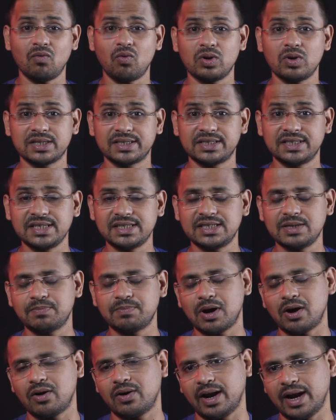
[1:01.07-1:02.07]
volts DC
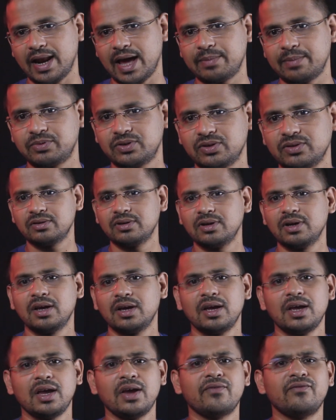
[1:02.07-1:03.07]
power adapter,
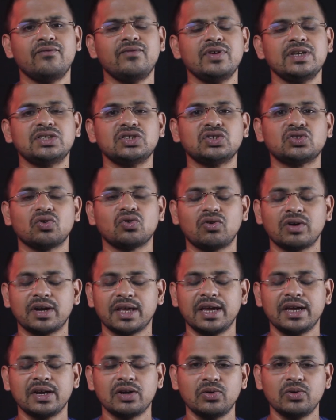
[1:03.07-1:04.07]
which is not
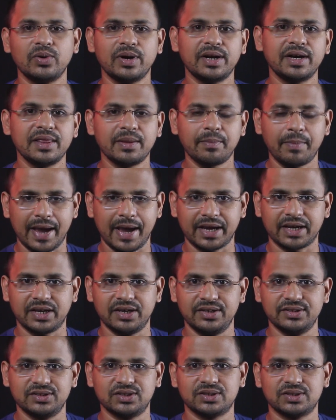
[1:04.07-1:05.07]
included in the
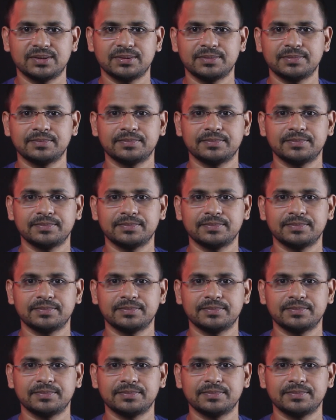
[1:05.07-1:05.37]
package.